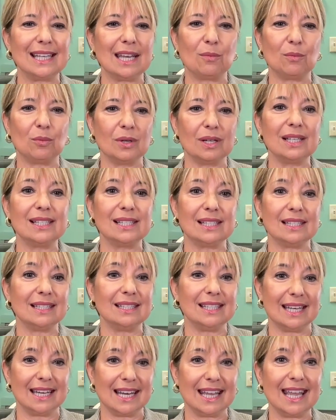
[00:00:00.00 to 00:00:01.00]
It was the
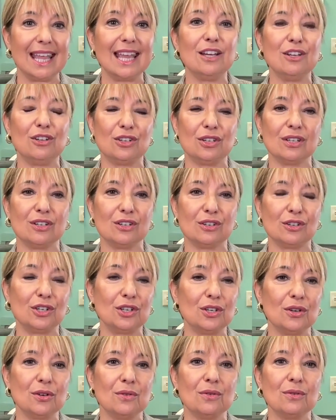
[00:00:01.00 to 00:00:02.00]
dedication
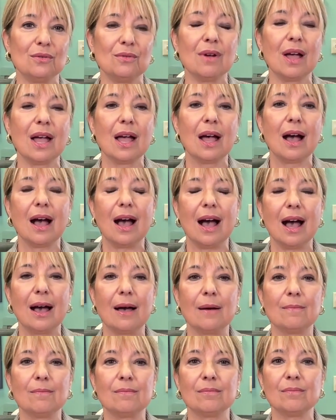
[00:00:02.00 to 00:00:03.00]
to
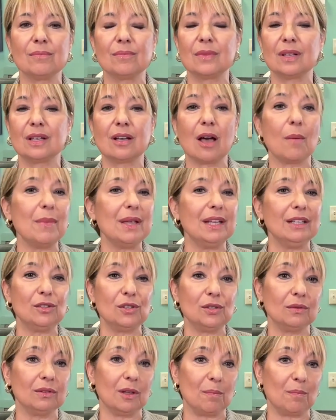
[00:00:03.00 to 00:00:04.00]
coming
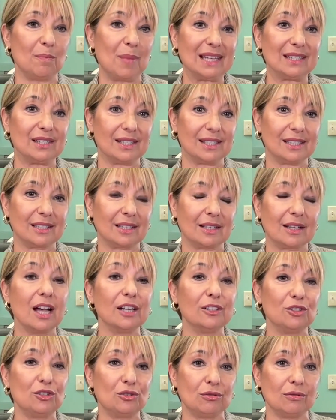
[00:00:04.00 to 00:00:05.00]
to the best
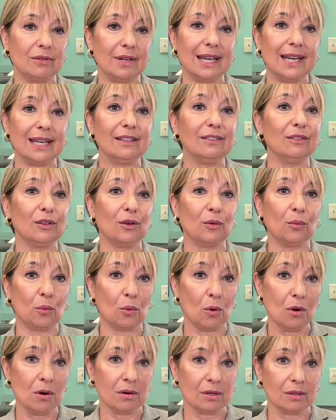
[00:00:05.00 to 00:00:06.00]
country in the
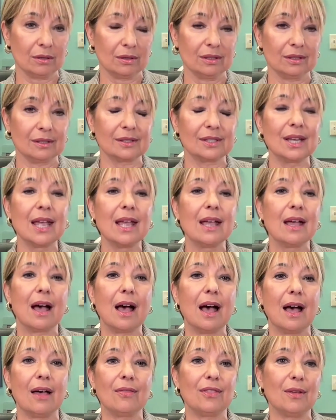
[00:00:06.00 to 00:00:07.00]
world,
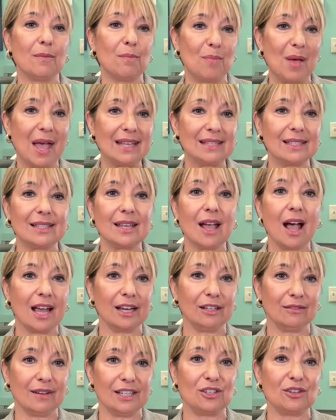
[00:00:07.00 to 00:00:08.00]
the best
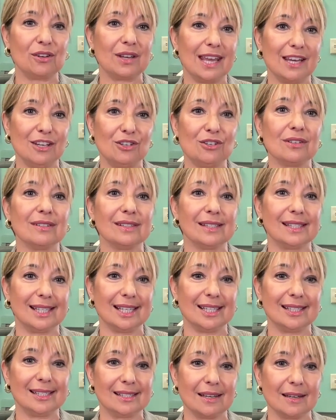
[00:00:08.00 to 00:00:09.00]
higher education
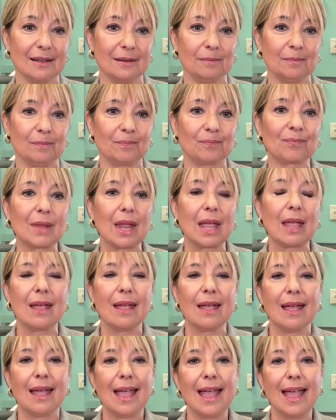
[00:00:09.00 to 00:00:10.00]
system.
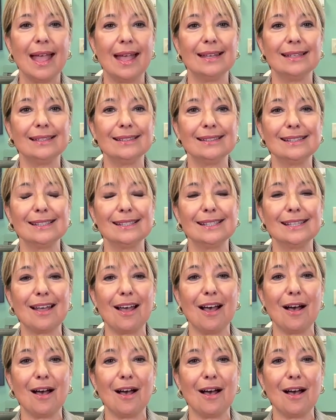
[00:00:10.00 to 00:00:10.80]
And